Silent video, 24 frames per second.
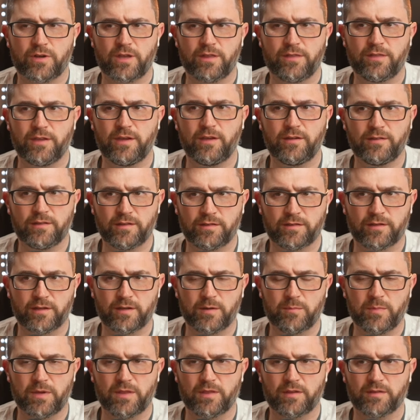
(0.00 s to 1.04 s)
He thinks he's going
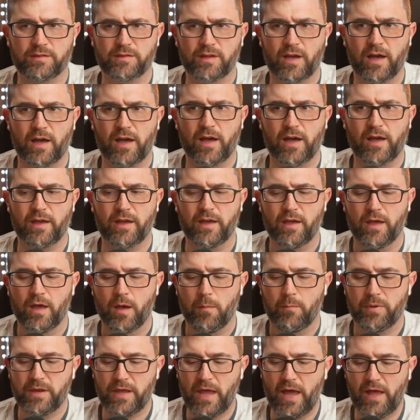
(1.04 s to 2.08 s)
to be this guy,
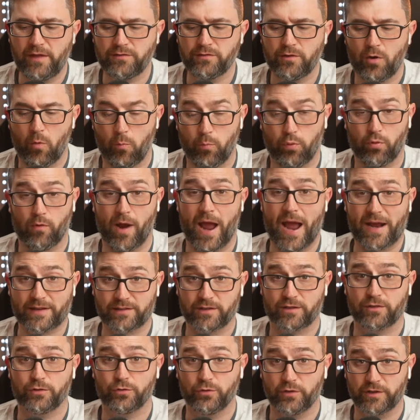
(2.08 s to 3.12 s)
but he has no
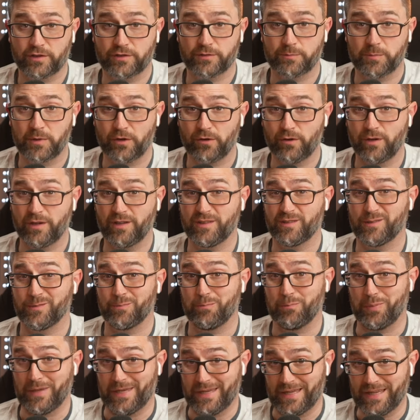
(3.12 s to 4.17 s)
practical experience
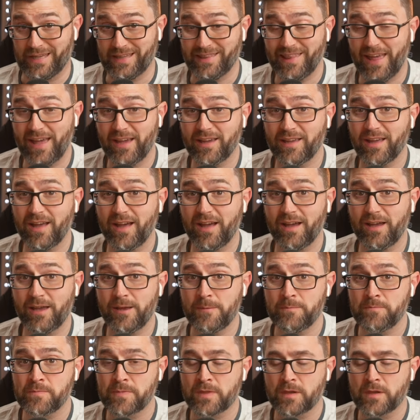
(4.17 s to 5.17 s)
being that guy.